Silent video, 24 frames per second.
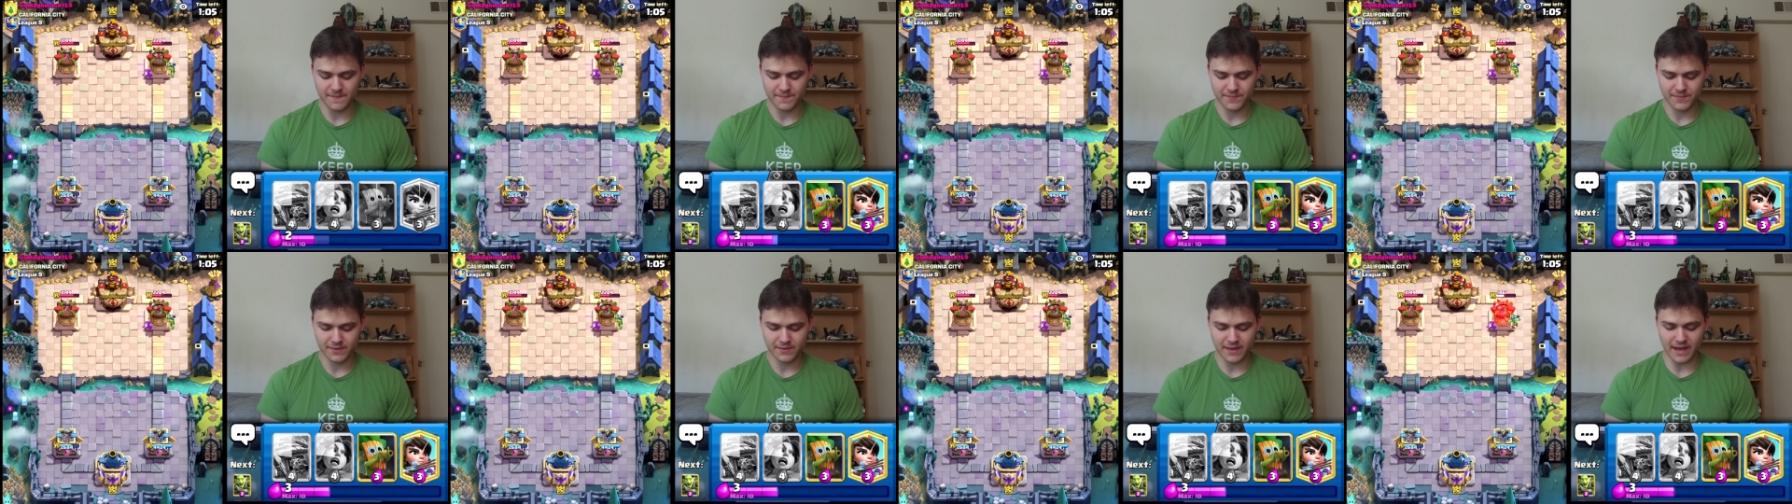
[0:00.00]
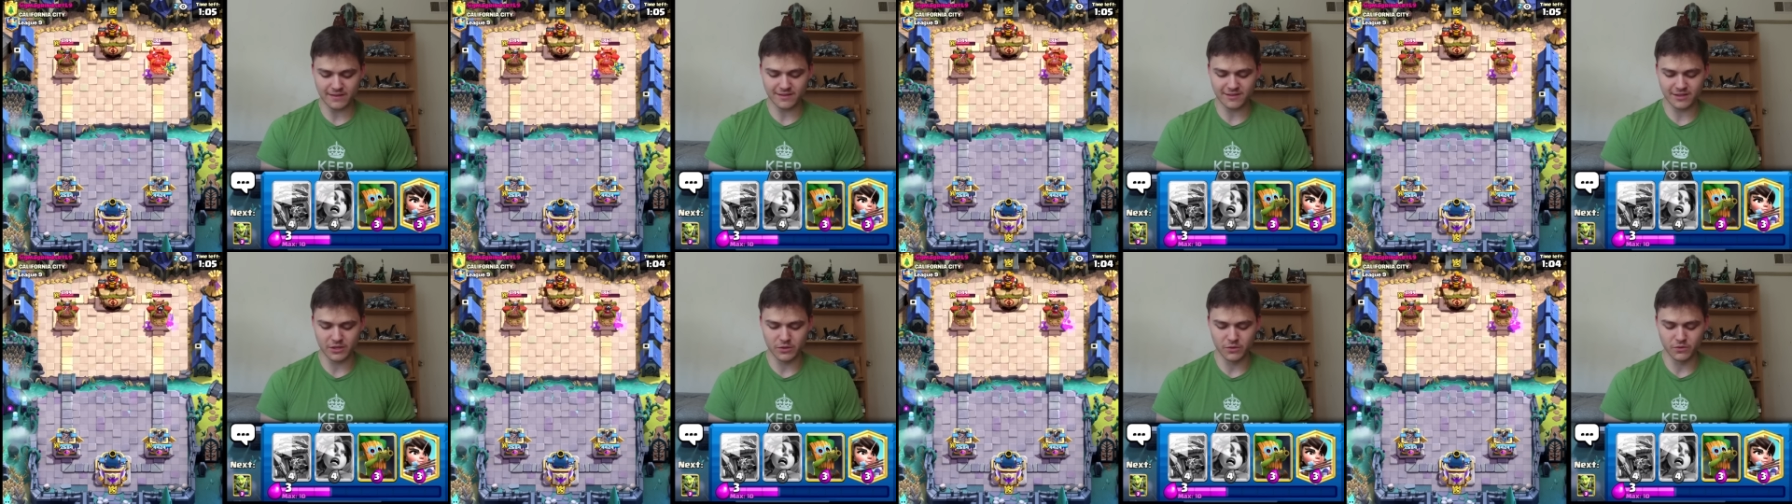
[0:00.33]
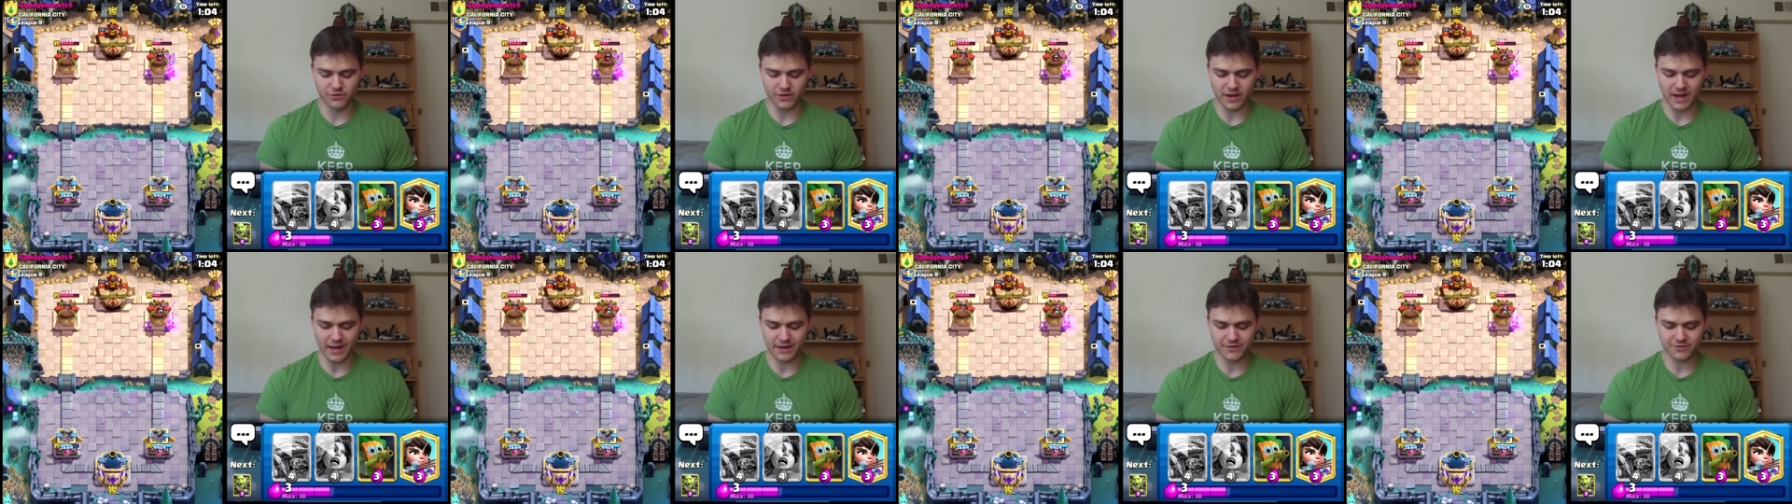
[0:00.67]
That's
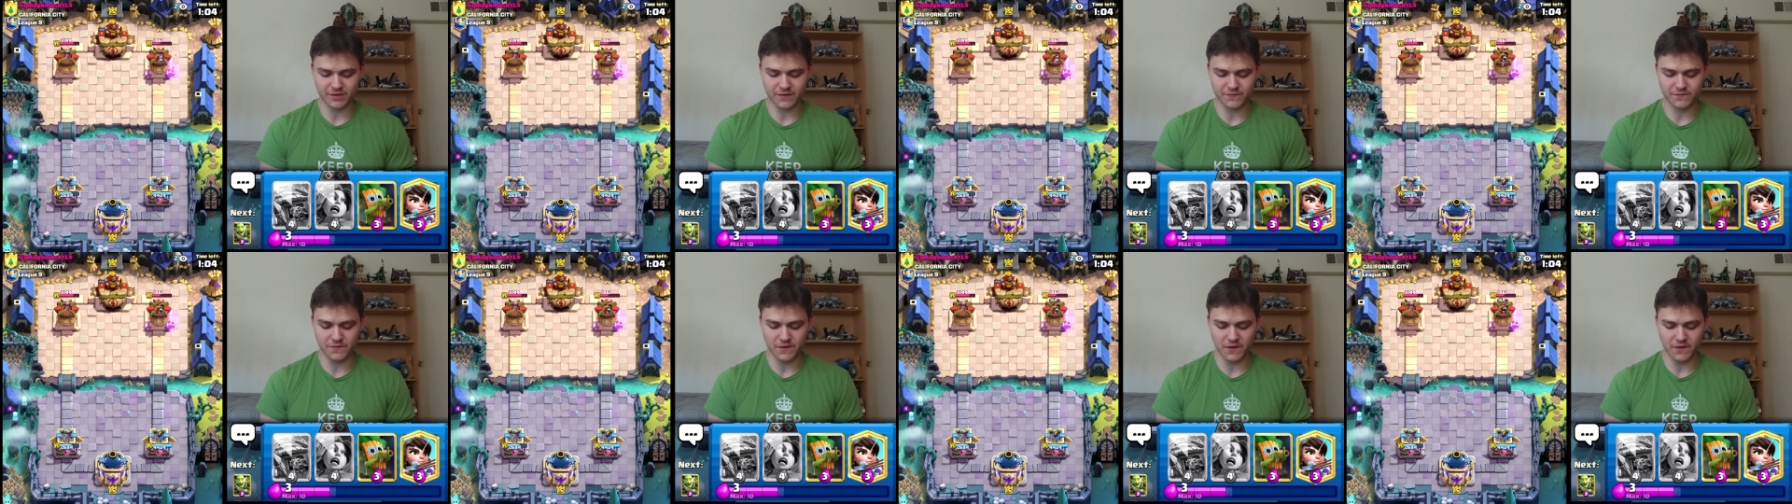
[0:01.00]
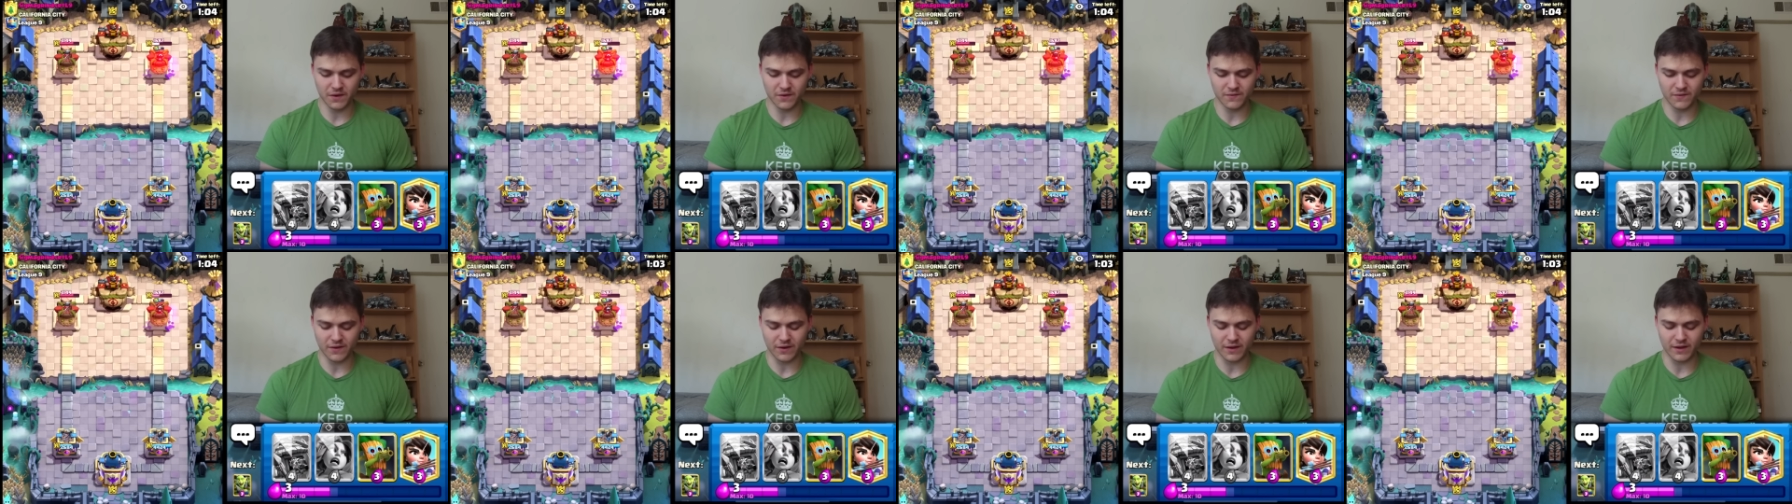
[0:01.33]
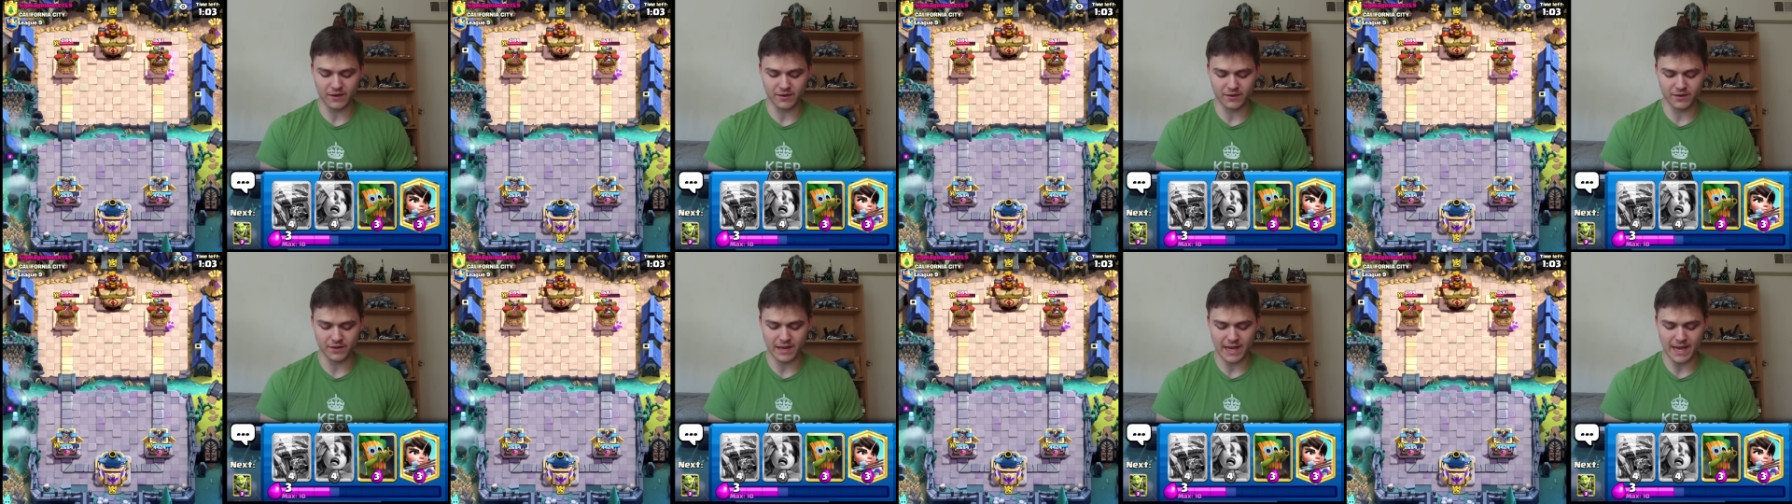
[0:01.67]
huge, actually. Very, very
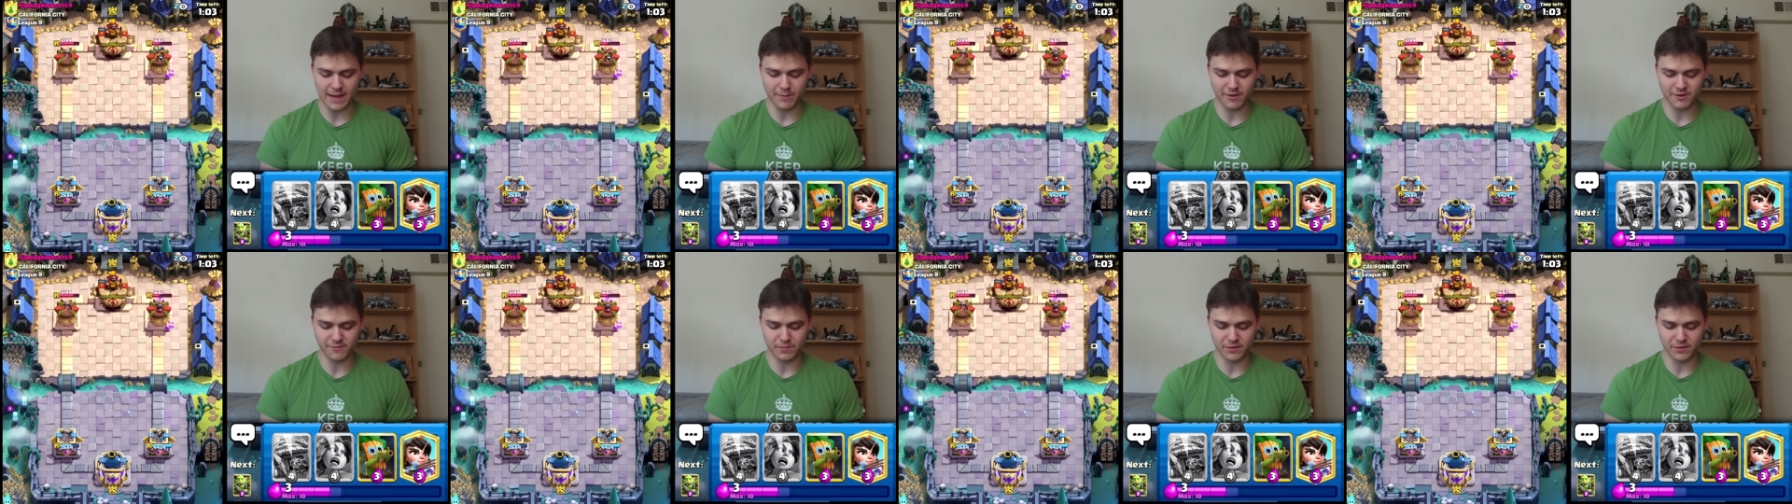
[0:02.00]
good damage.